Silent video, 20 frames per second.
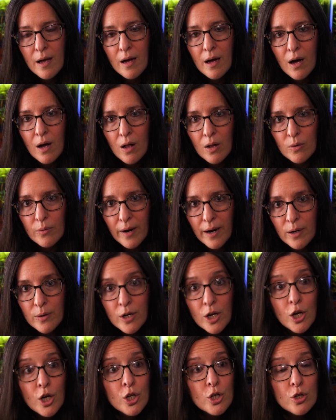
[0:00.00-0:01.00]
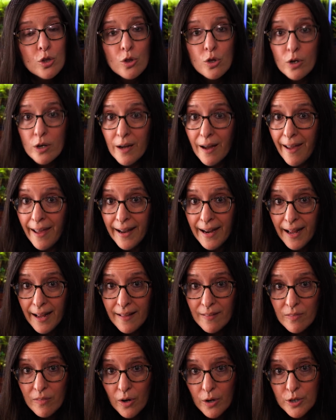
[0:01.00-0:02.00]
all around. Look at
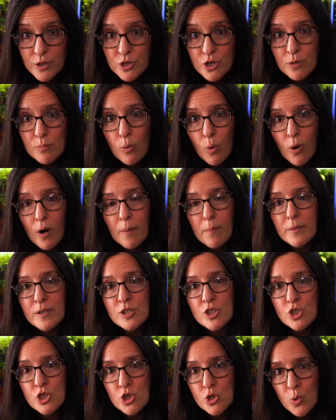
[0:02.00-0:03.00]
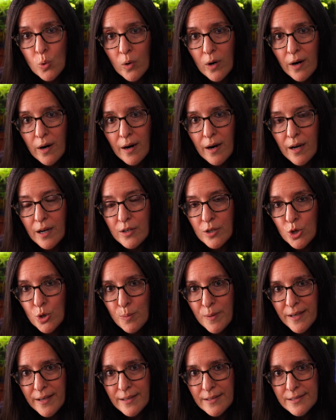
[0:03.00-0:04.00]
a larger, more mature
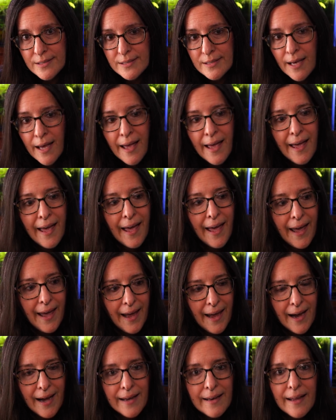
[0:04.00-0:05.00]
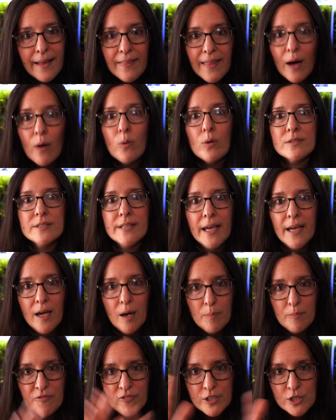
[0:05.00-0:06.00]
Anubias, and that will take
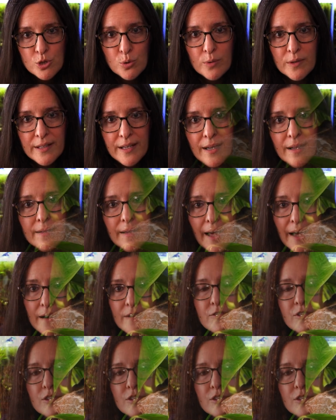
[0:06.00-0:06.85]
up visually a lot of